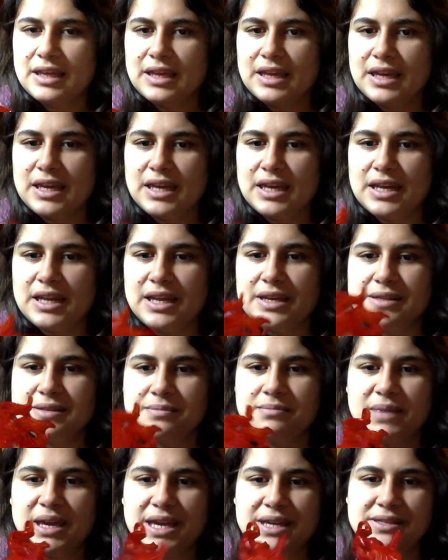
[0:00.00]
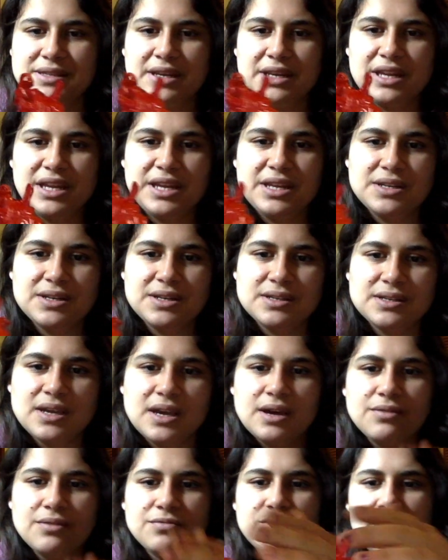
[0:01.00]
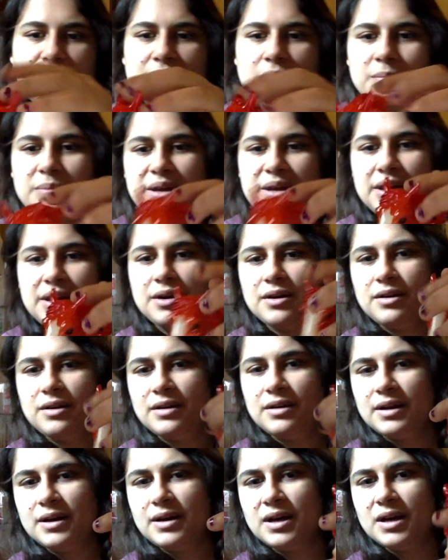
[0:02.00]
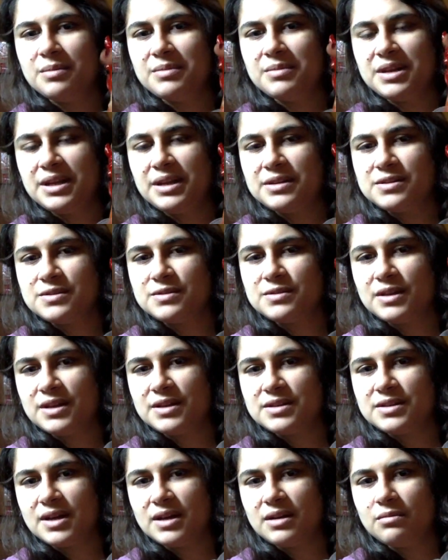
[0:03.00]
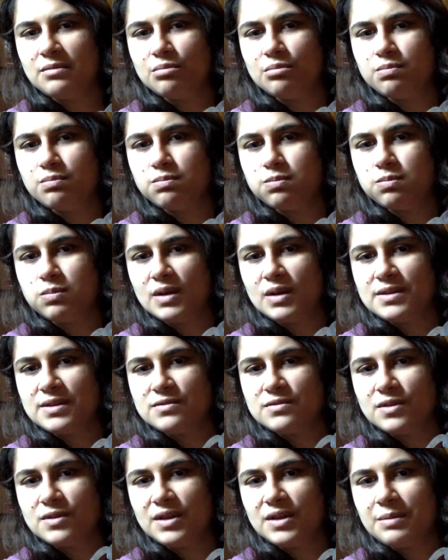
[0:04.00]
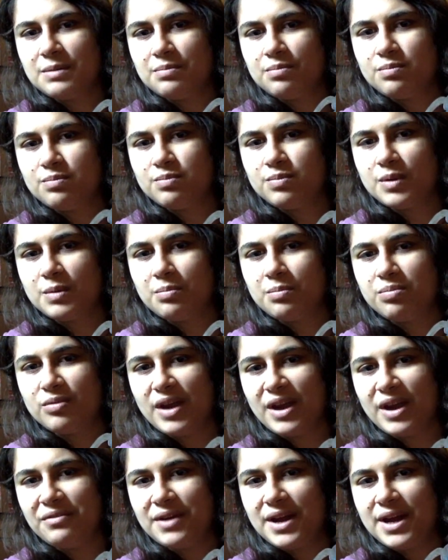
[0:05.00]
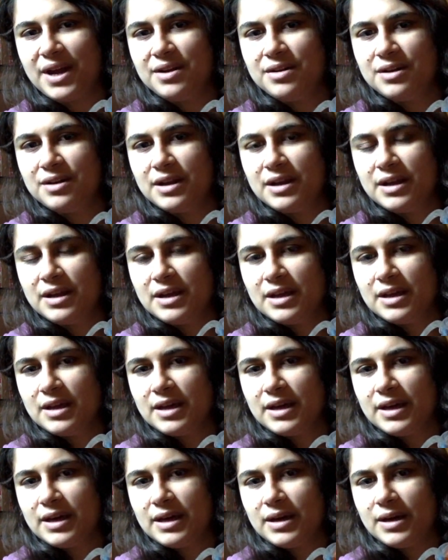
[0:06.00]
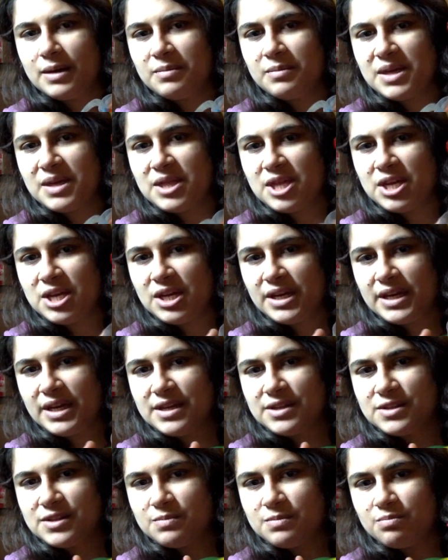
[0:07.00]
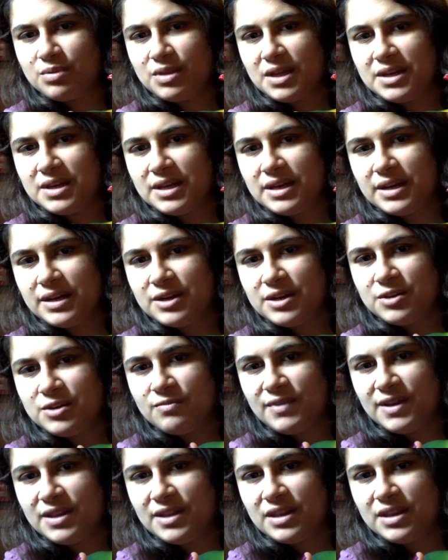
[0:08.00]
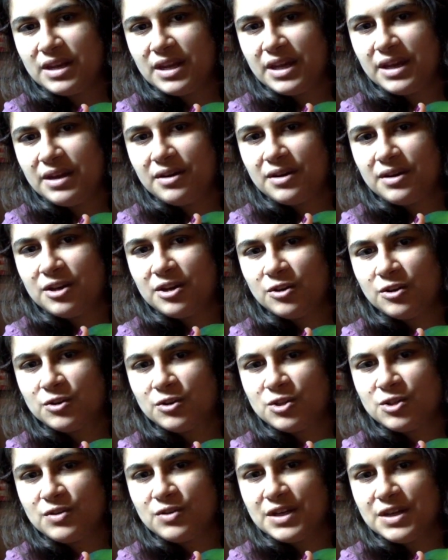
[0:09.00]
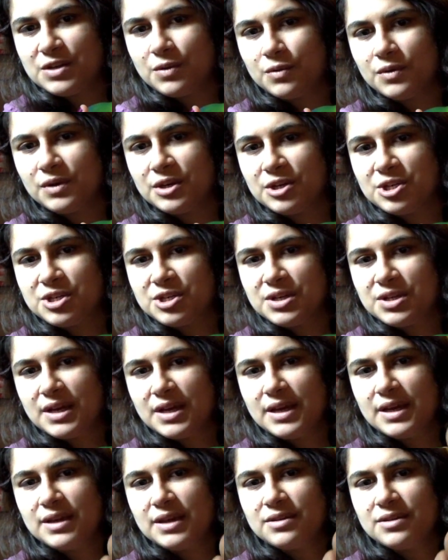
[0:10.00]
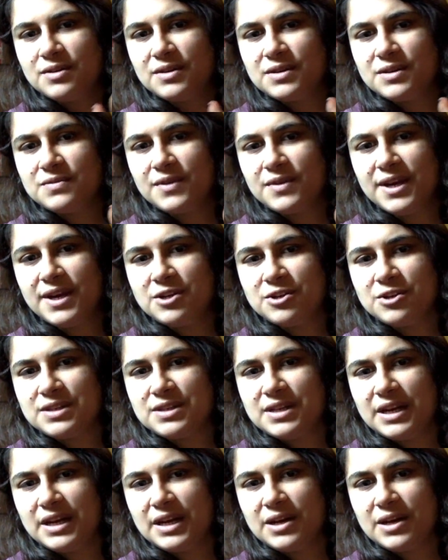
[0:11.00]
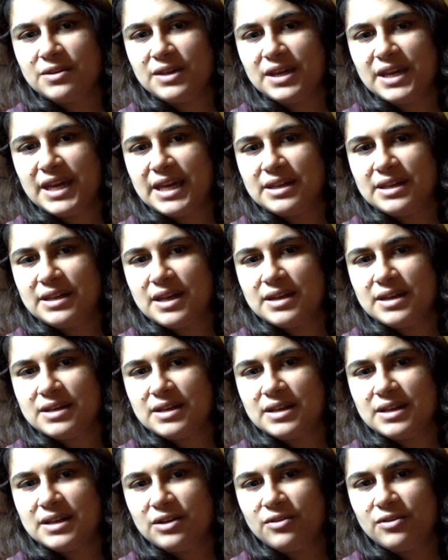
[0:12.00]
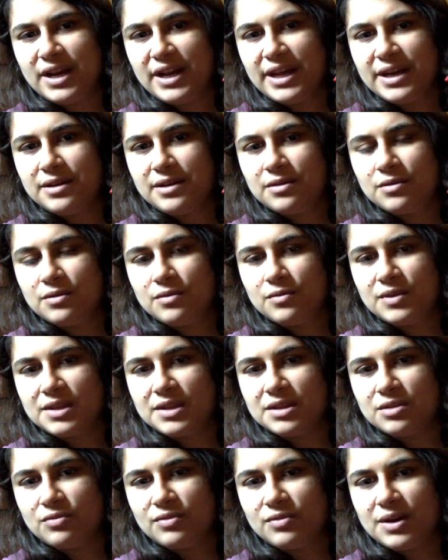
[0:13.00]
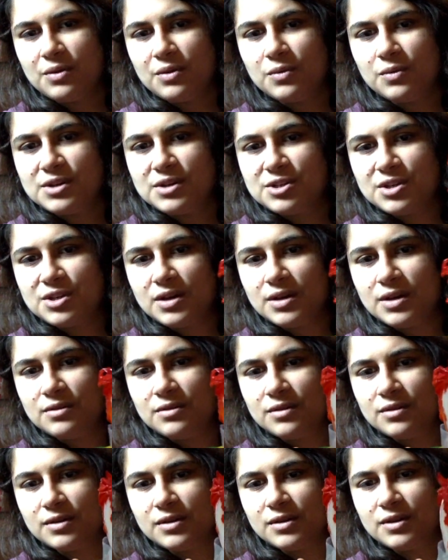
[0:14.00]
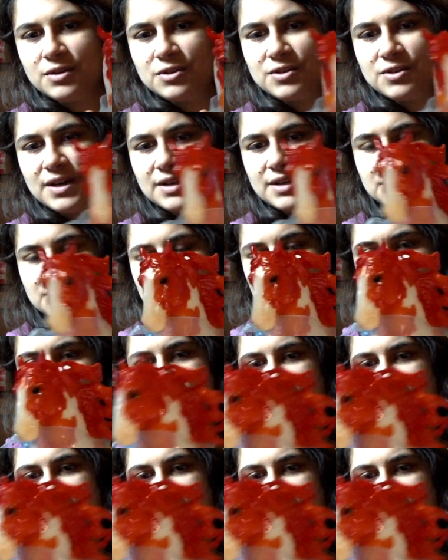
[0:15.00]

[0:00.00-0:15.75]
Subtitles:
And he's amazing. He does have red up here, and it's really a bright red. and then it gets blended in with in here, and then it goes straight to orange. So it's very interesting how they did that gradient with the red-orange contrast